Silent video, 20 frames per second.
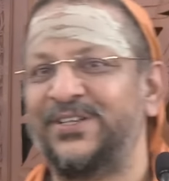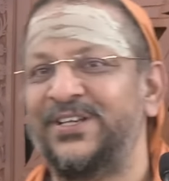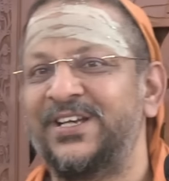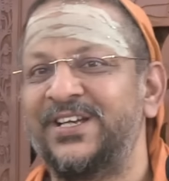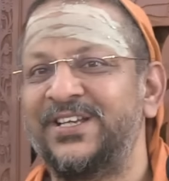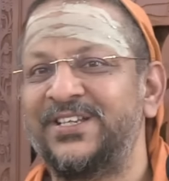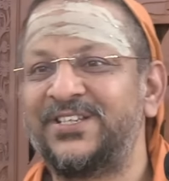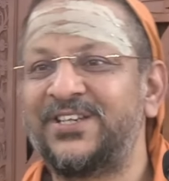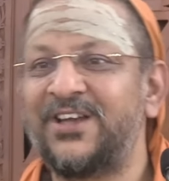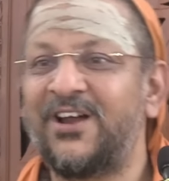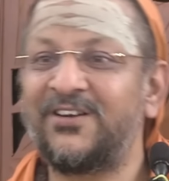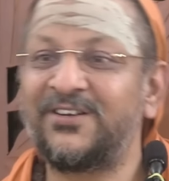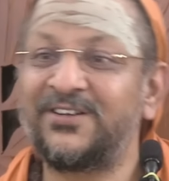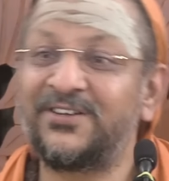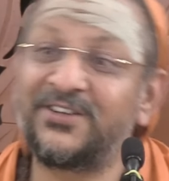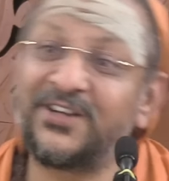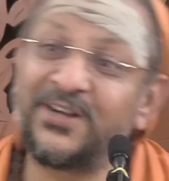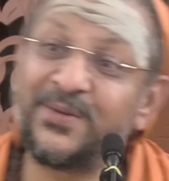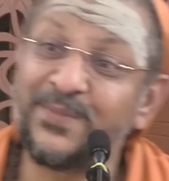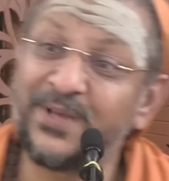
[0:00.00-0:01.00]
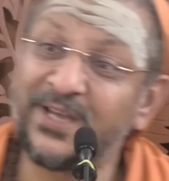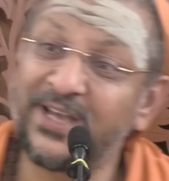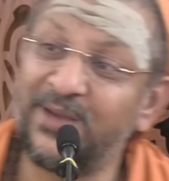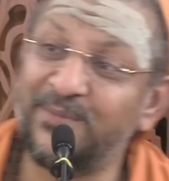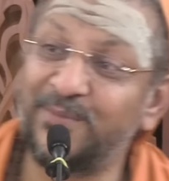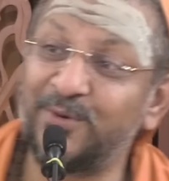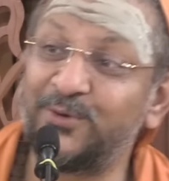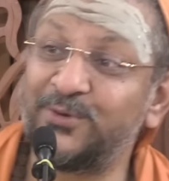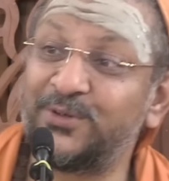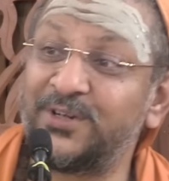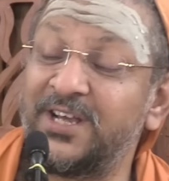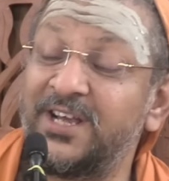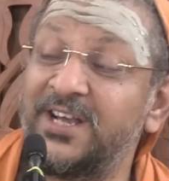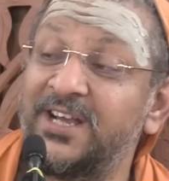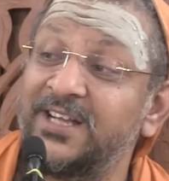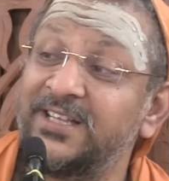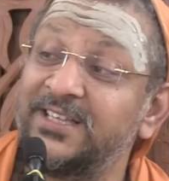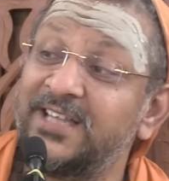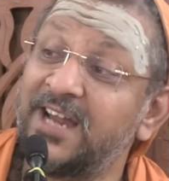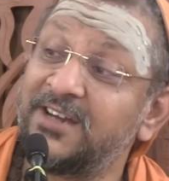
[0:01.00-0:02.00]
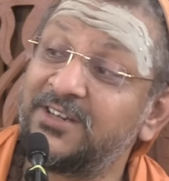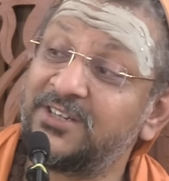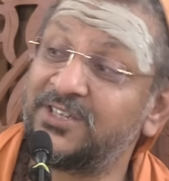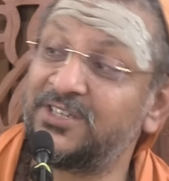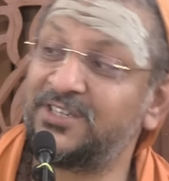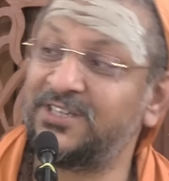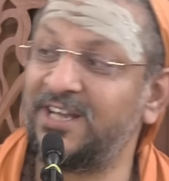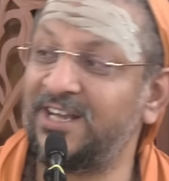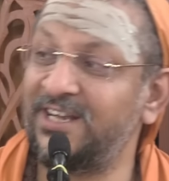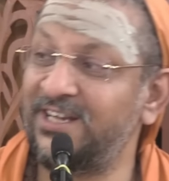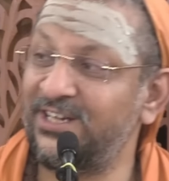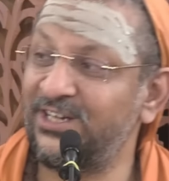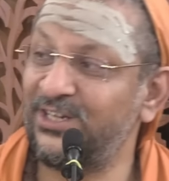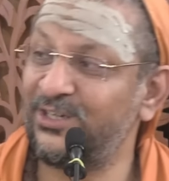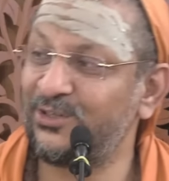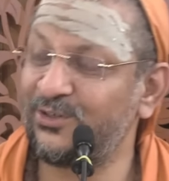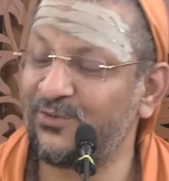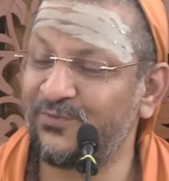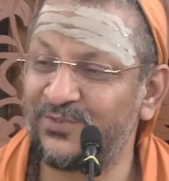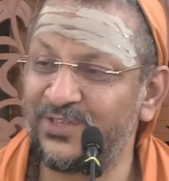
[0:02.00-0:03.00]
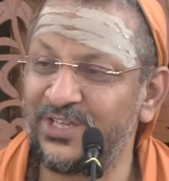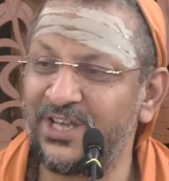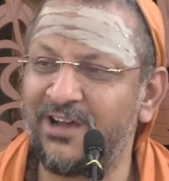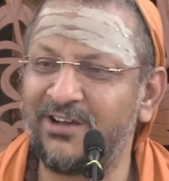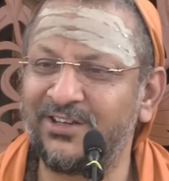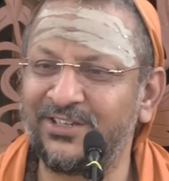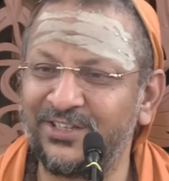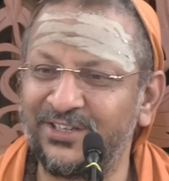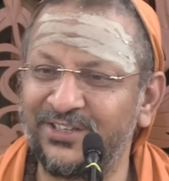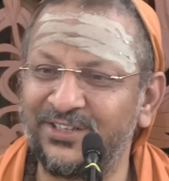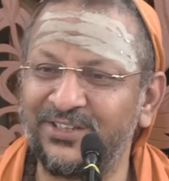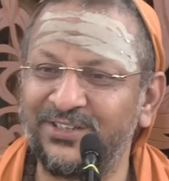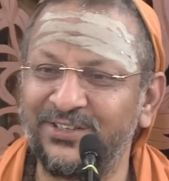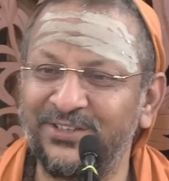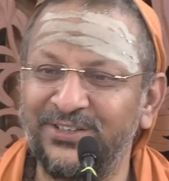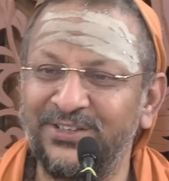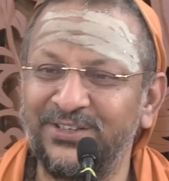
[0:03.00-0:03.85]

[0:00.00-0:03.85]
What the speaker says: Start dreaming about that state of jnana.